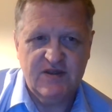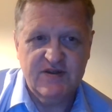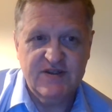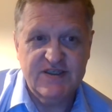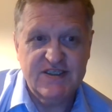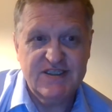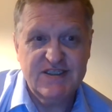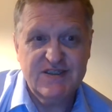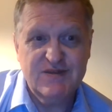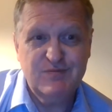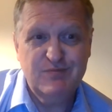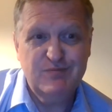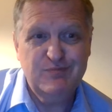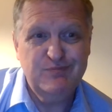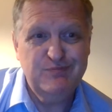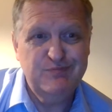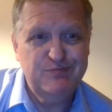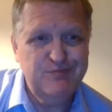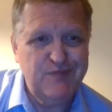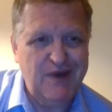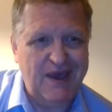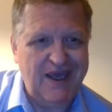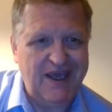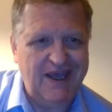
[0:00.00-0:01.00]
in
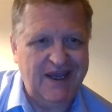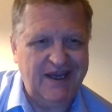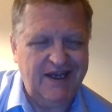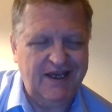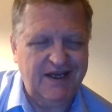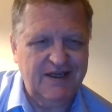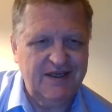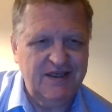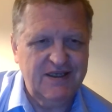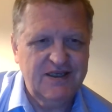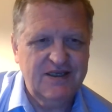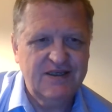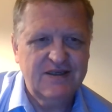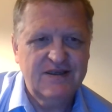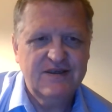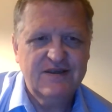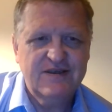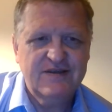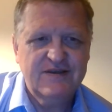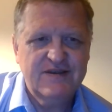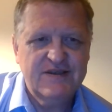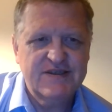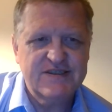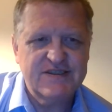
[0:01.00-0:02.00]
Spain
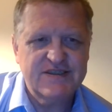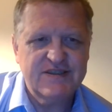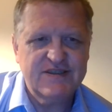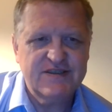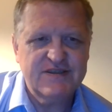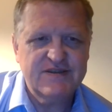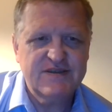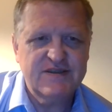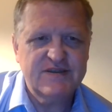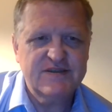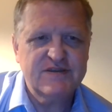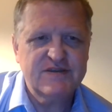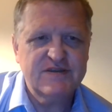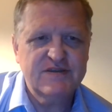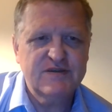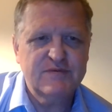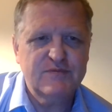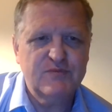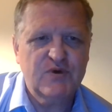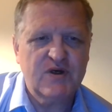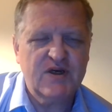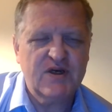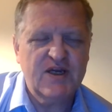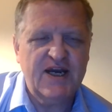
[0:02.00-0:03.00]
is a little
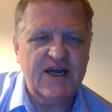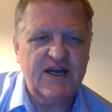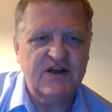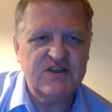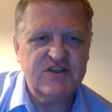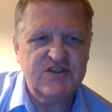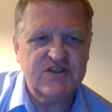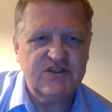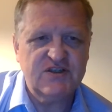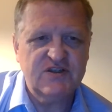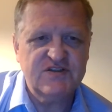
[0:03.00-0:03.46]
more harsher.